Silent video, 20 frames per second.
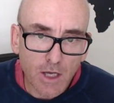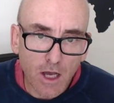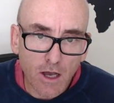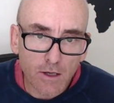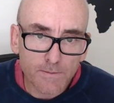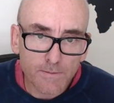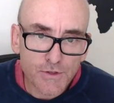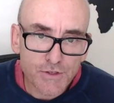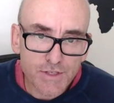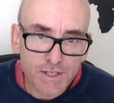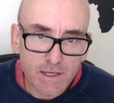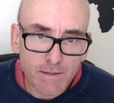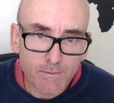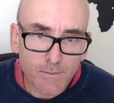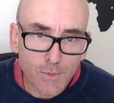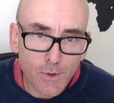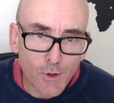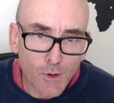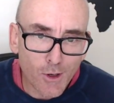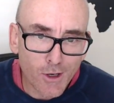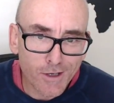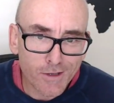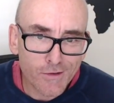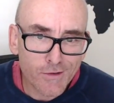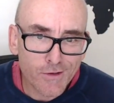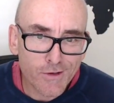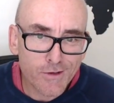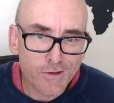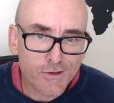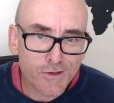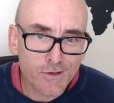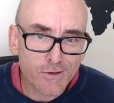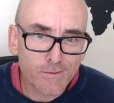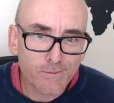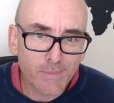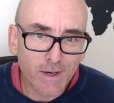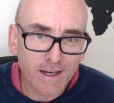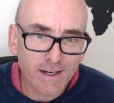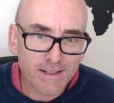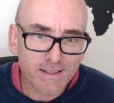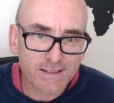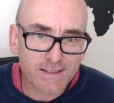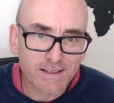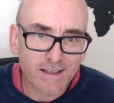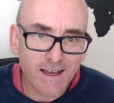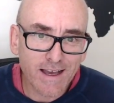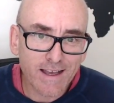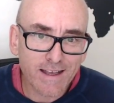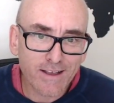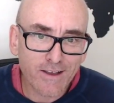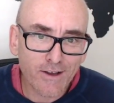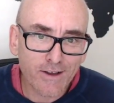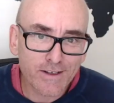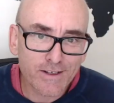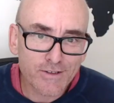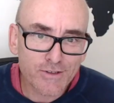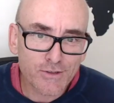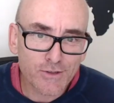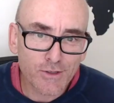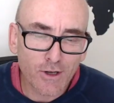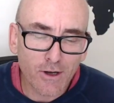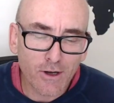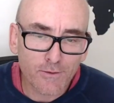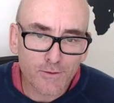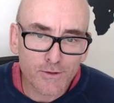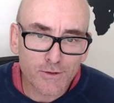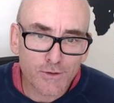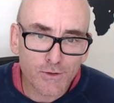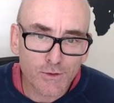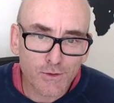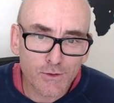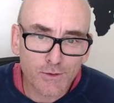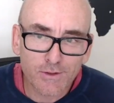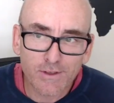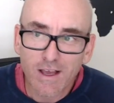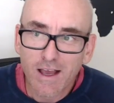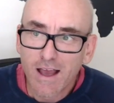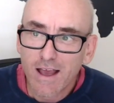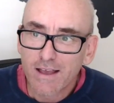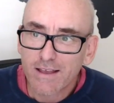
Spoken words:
I hope to see more on YouTube, but it's late, going to shoot off soon.